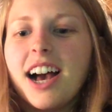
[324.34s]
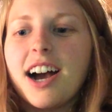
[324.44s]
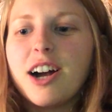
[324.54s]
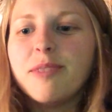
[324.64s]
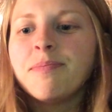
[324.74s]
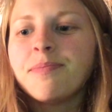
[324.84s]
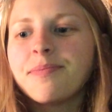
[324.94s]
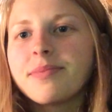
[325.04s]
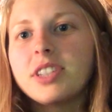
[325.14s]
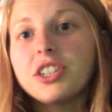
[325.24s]

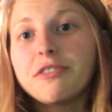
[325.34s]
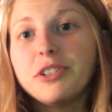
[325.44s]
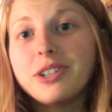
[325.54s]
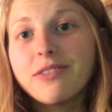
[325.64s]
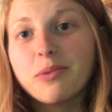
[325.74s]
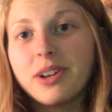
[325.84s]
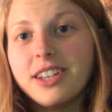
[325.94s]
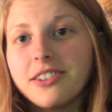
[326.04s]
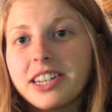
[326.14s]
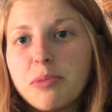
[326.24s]
There's a few different
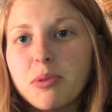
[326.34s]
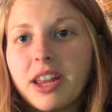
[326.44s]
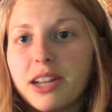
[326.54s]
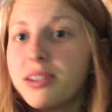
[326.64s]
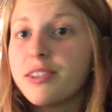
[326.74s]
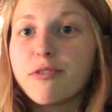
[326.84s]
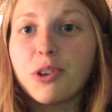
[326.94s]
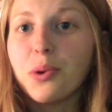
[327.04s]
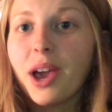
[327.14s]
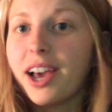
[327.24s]
ways you can eat bananas. If
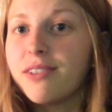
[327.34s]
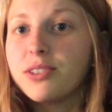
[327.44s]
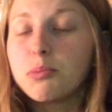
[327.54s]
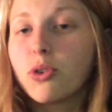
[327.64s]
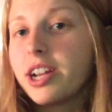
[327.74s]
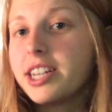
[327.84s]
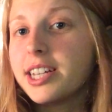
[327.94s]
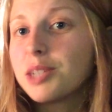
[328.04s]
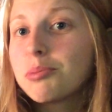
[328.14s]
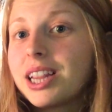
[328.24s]
you have some more
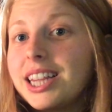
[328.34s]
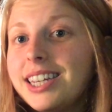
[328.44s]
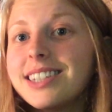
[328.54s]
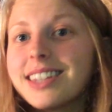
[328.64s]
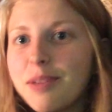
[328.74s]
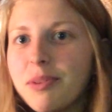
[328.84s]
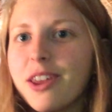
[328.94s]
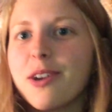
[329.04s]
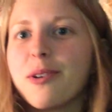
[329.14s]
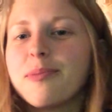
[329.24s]
ideas, please let me
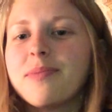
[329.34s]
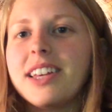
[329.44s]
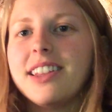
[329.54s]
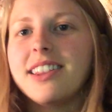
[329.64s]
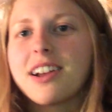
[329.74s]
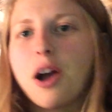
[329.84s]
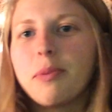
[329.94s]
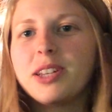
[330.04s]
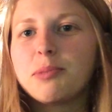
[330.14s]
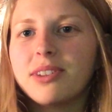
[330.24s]
know in the
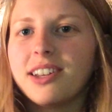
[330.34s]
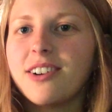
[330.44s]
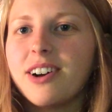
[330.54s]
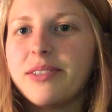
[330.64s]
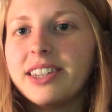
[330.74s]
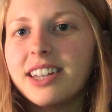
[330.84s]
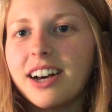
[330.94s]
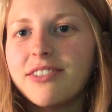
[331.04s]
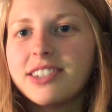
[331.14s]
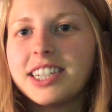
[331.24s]
comments below. I would
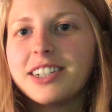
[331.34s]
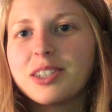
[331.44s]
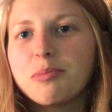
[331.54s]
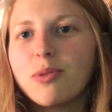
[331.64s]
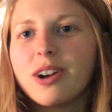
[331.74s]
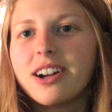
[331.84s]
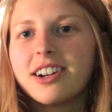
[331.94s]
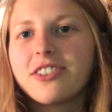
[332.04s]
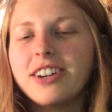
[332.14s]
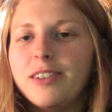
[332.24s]
love to hear some more
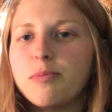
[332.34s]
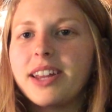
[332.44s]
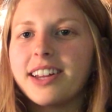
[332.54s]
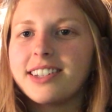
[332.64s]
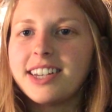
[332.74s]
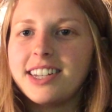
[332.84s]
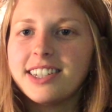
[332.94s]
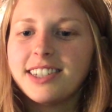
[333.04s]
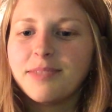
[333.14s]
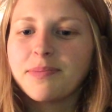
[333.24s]
creative bananas
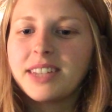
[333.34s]
ideas.